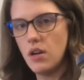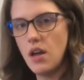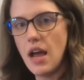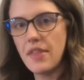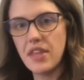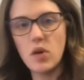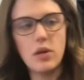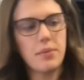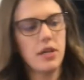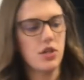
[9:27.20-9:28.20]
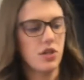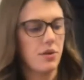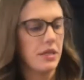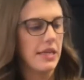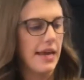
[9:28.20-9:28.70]
I think what I'm gonna do
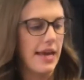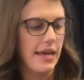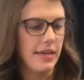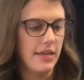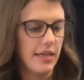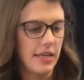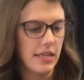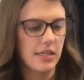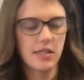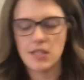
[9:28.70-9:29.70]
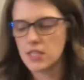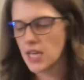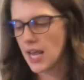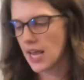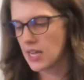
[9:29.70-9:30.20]
at the end is
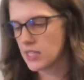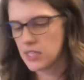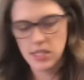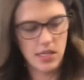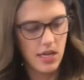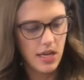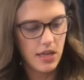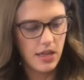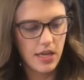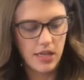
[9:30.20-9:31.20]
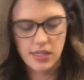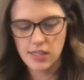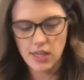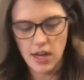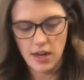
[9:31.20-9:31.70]
taste this,
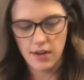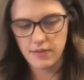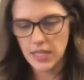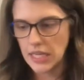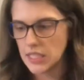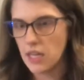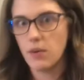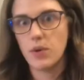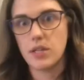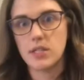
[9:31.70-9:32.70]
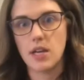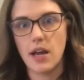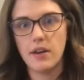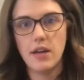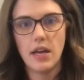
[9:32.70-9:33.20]
taste it when it's
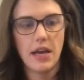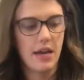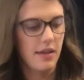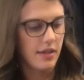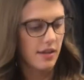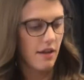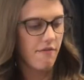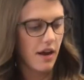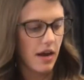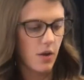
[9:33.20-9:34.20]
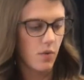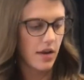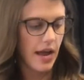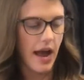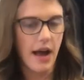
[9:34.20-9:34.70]
done. And then if I want to
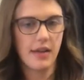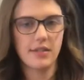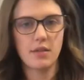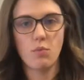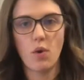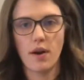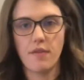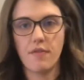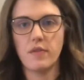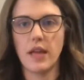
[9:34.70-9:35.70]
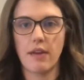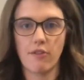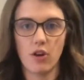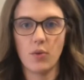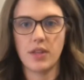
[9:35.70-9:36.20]
add some more
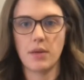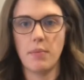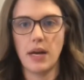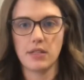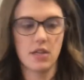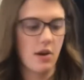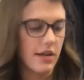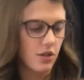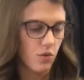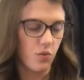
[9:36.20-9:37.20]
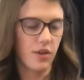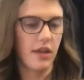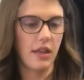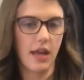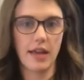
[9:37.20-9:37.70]
flavor with the pesto, I do really
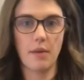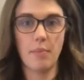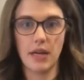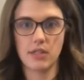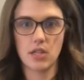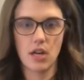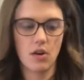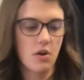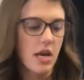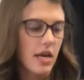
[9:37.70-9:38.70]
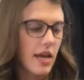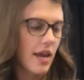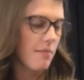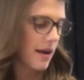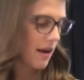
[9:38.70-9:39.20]
like a pesto in
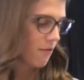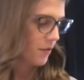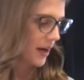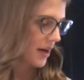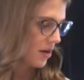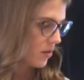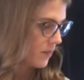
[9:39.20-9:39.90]
my Alfredo